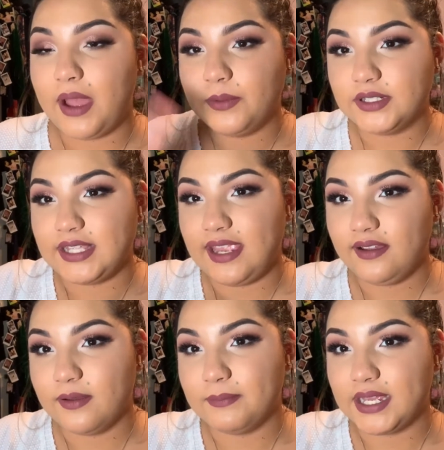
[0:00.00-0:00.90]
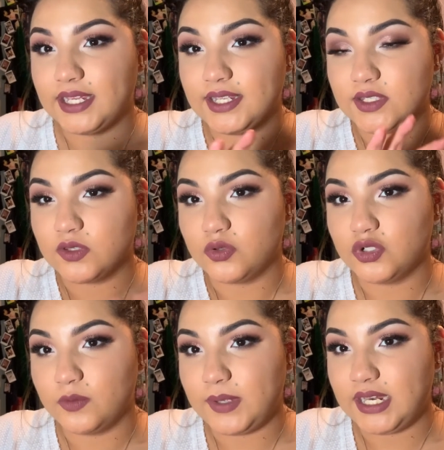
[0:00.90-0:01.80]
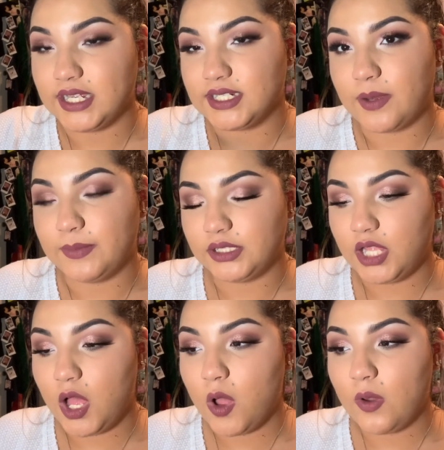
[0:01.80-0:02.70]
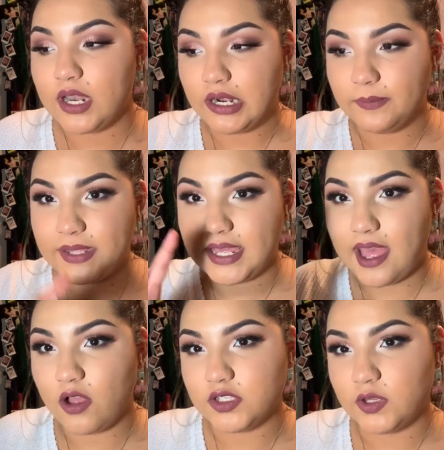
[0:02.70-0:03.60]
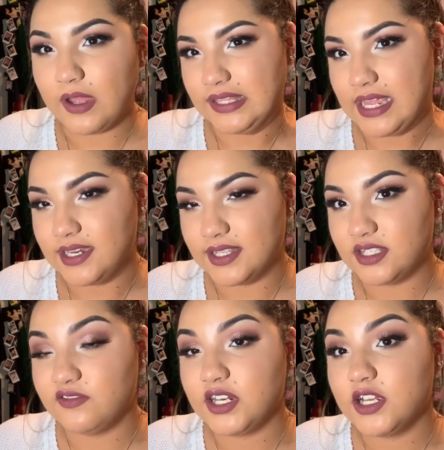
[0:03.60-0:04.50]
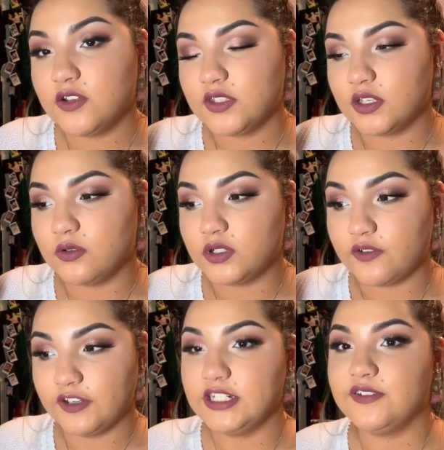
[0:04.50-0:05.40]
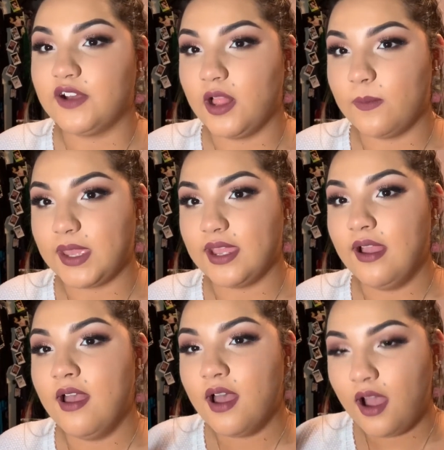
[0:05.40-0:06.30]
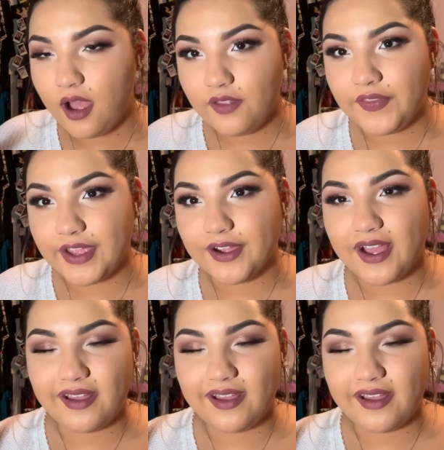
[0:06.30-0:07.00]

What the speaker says: I will link my social media down below, and it'll be also at the end of this video, so don't forget to follow me on there.